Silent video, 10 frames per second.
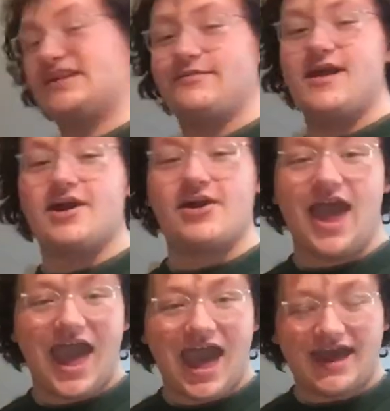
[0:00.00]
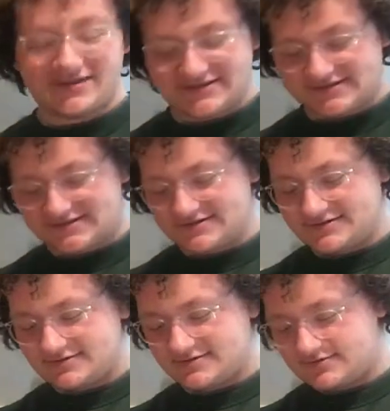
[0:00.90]
gonna be on her ass.
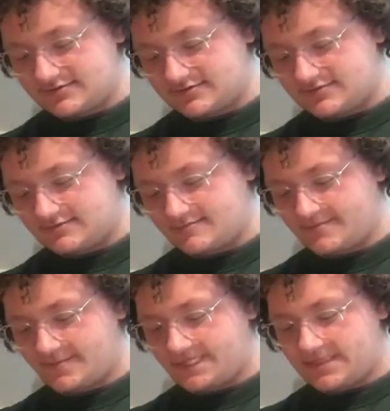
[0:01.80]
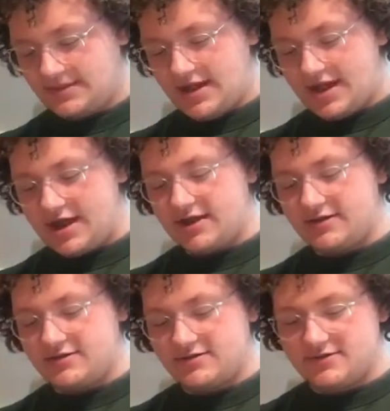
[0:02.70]
Kappa. Yeah.
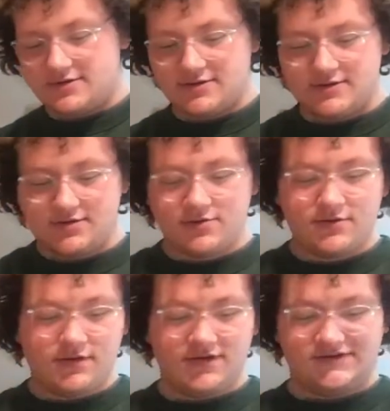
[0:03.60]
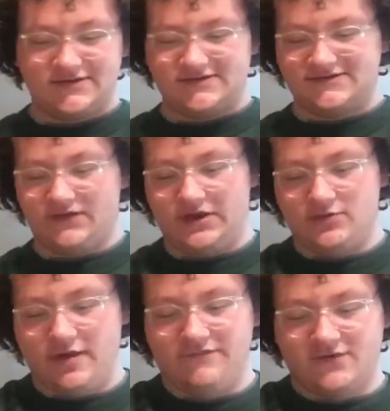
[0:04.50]
Is this video
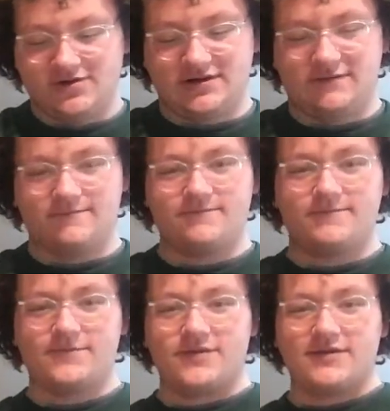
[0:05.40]
meant for police?